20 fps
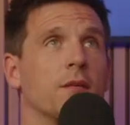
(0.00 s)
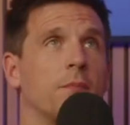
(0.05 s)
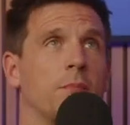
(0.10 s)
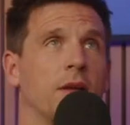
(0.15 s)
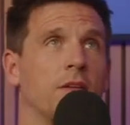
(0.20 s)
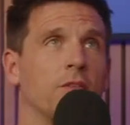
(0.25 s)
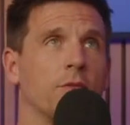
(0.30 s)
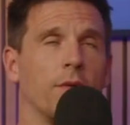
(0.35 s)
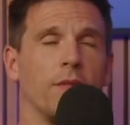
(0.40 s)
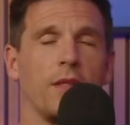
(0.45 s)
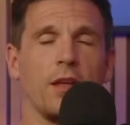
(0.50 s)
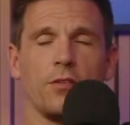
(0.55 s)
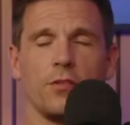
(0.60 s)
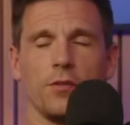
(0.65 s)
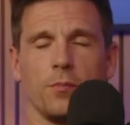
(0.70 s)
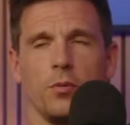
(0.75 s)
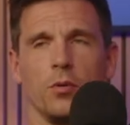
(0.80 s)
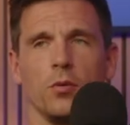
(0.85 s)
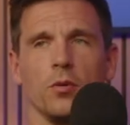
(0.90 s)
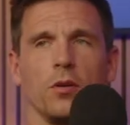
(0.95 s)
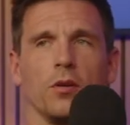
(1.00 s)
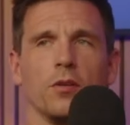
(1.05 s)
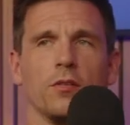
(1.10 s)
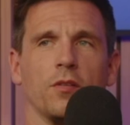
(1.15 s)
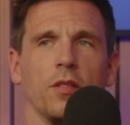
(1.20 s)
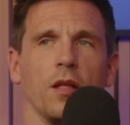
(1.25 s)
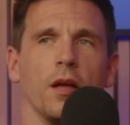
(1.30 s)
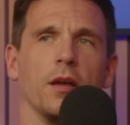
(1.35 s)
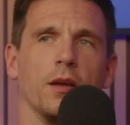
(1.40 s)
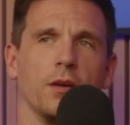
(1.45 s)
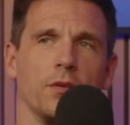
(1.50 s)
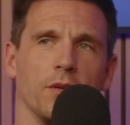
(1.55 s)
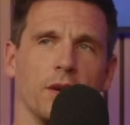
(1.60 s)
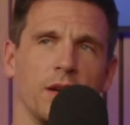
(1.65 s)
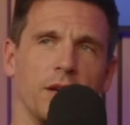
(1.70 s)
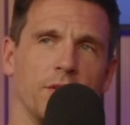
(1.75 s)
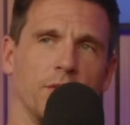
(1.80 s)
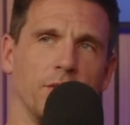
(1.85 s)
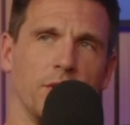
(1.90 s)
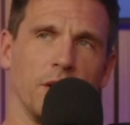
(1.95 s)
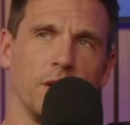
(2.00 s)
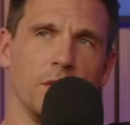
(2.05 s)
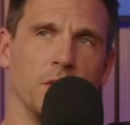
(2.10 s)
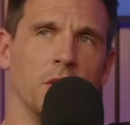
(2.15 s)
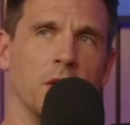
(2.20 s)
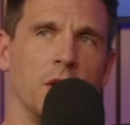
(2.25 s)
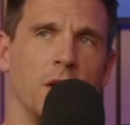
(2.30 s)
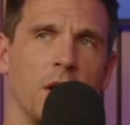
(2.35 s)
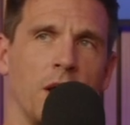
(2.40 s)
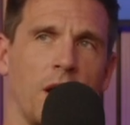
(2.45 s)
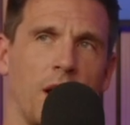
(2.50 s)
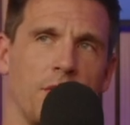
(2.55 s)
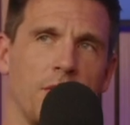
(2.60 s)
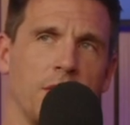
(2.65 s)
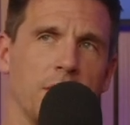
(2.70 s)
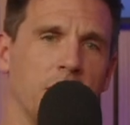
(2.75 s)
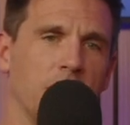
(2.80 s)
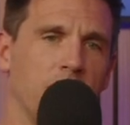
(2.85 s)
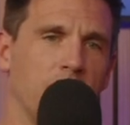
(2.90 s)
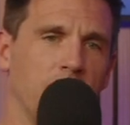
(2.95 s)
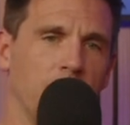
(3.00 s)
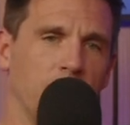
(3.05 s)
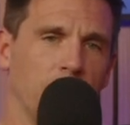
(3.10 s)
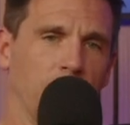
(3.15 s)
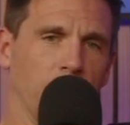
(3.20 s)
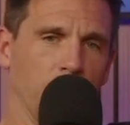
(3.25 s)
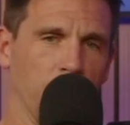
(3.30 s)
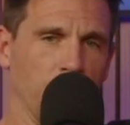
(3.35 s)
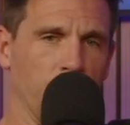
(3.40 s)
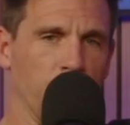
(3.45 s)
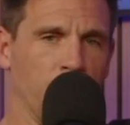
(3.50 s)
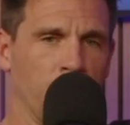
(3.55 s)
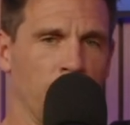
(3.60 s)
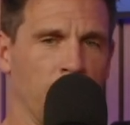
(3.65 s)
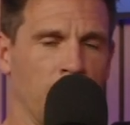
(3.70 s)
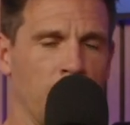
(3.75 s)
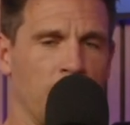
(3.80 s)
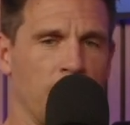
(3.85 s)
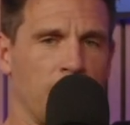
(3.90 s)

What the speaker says: it depends what that support looks like, right? So I think if it's sort of,